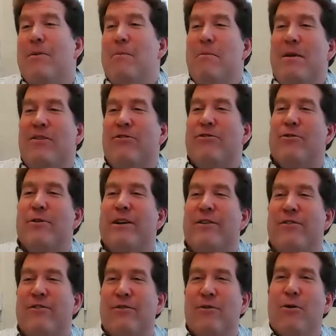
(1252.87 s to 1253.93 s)
a
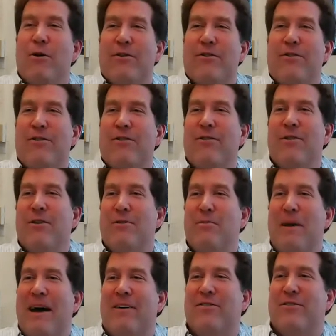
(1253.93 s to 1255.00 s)
mystery source this
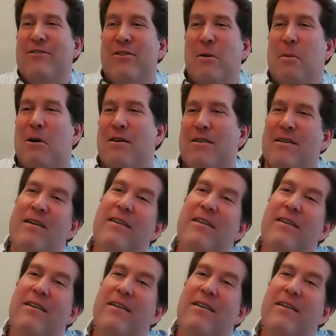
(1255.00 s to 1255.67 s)
past summer.